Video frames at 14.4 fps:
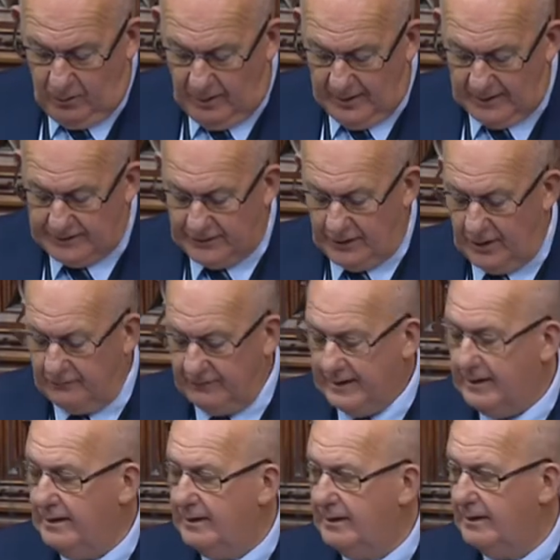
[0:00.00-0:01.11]
while
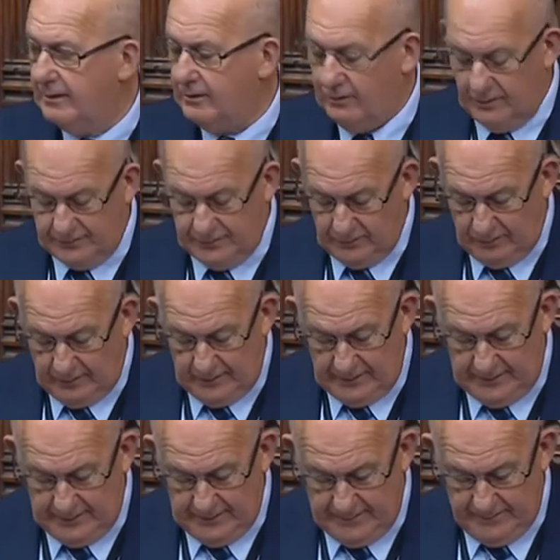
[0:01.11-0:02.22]
serving across the
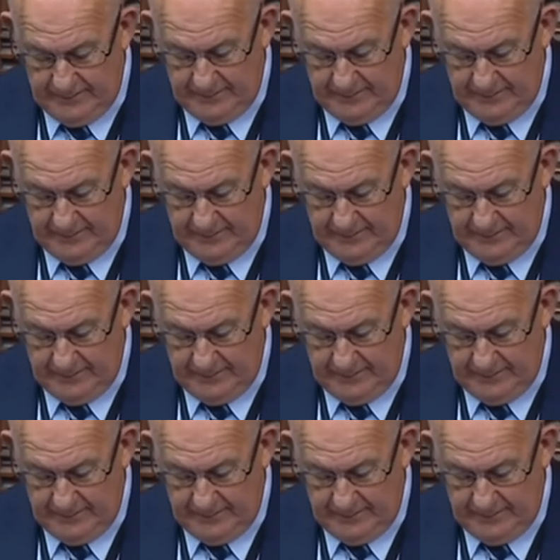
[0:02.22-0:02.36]
world.